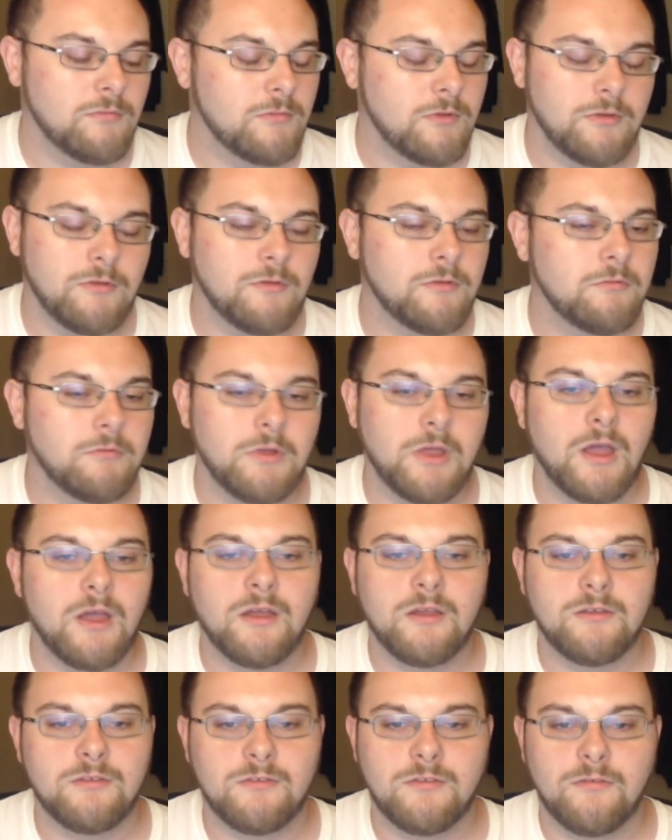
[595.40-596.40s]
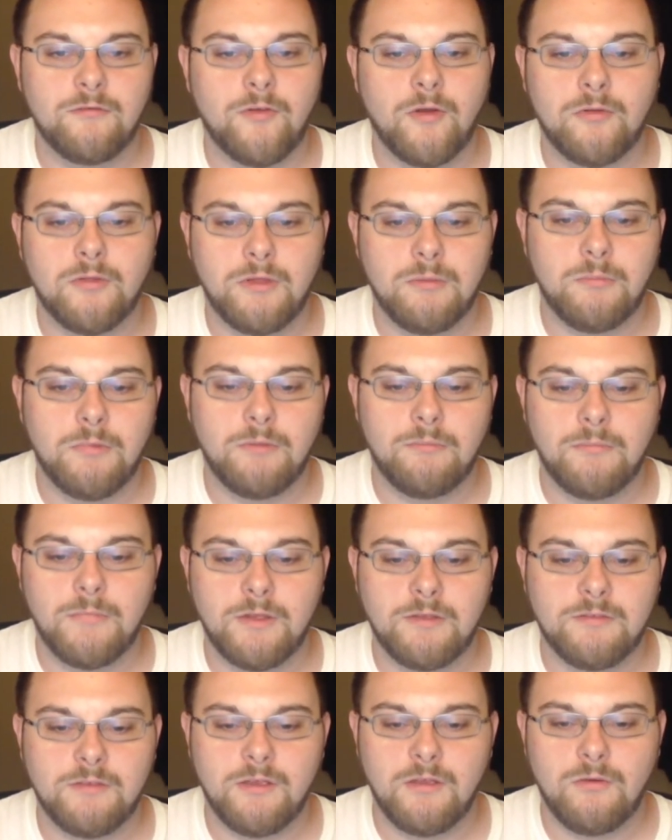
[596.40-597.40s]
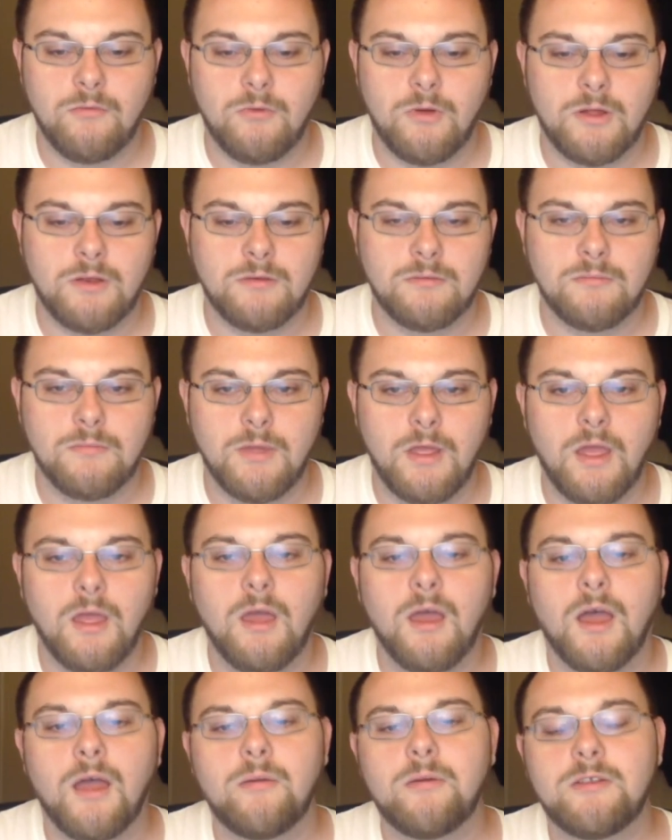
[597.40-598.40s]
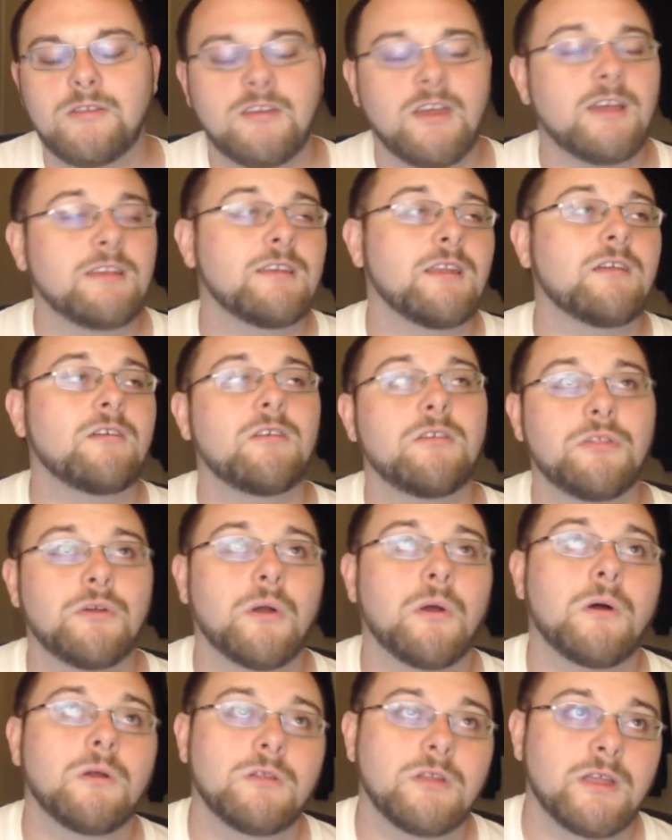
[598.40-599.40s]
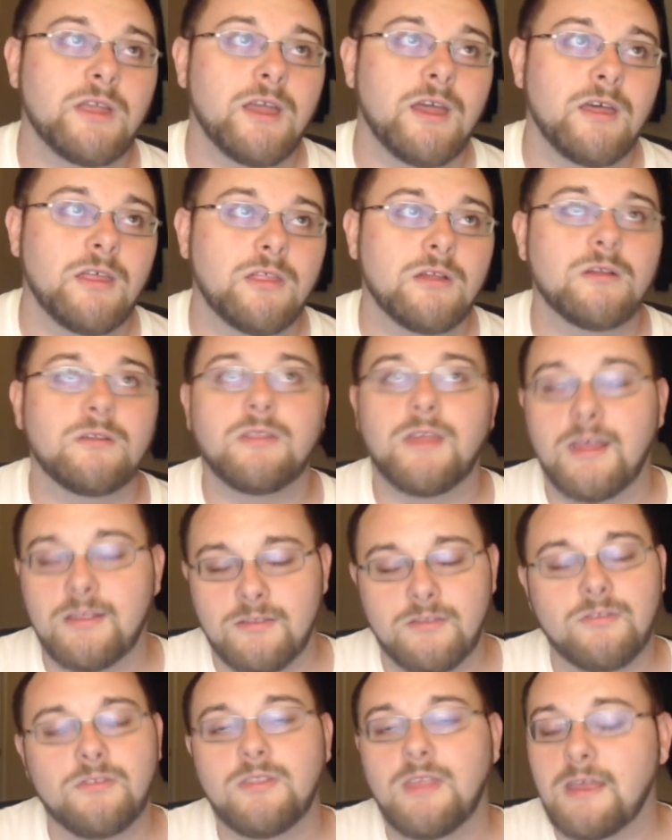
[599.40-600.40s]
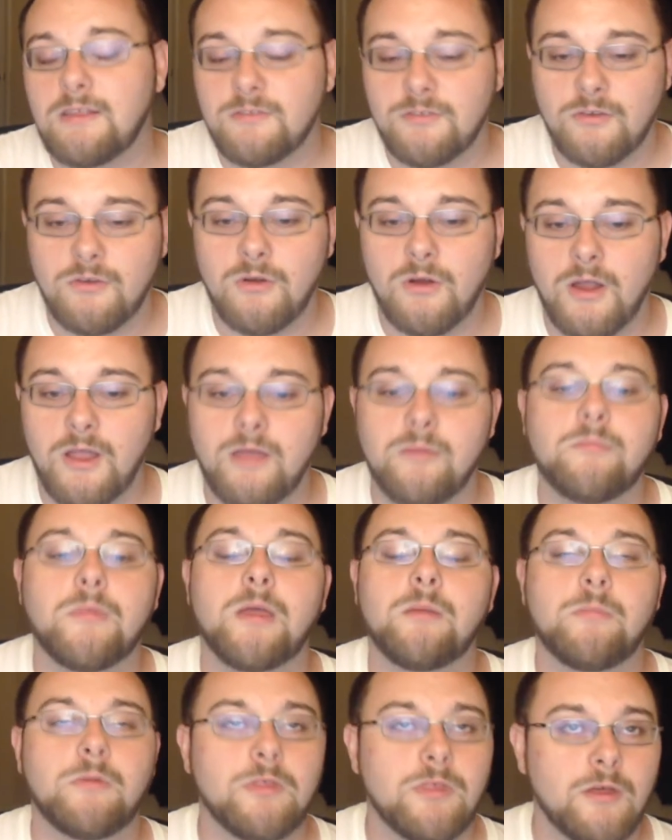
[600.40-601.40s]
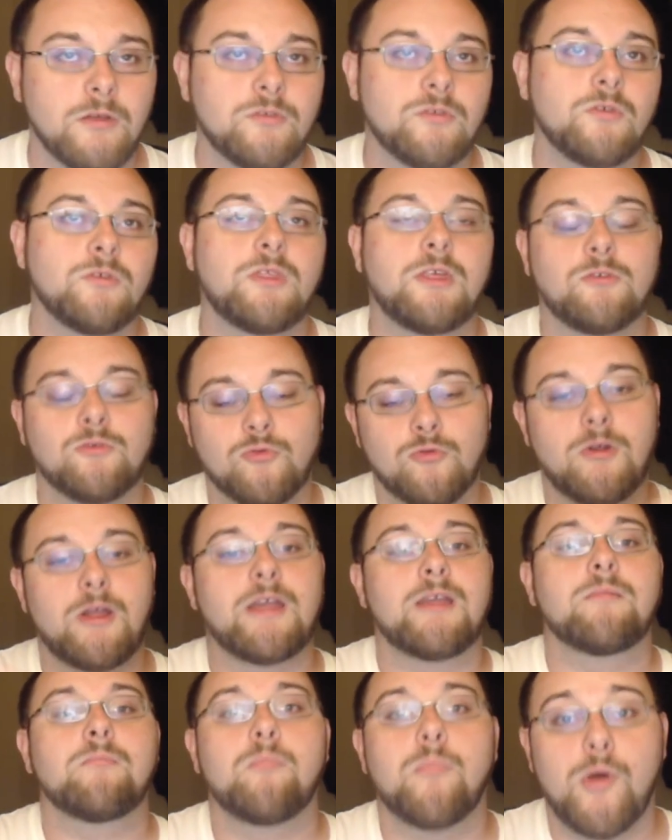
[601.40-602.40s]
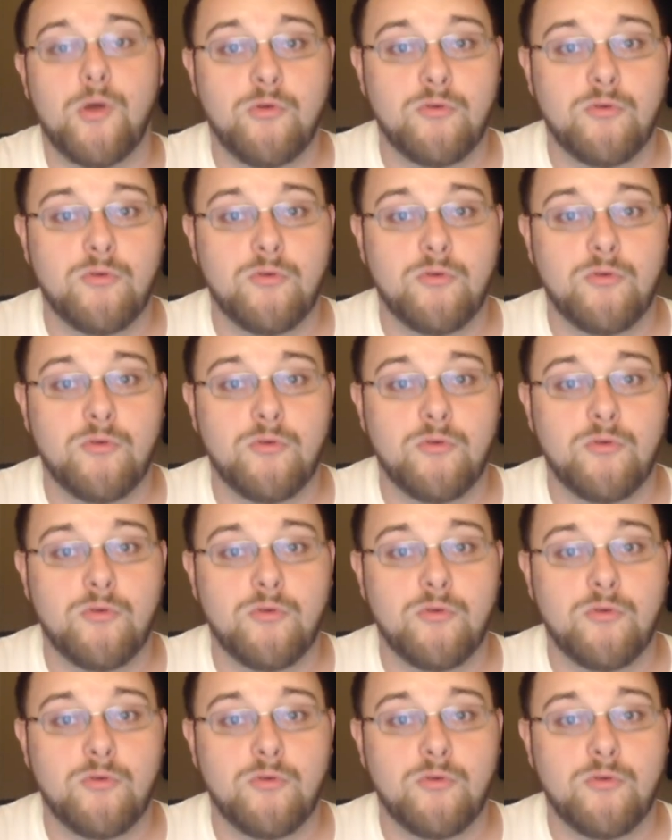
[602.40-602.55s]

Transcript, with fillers: you guys have only been missing what? I mean, technically they're all together. That's great. Maybe they'll do the rainbow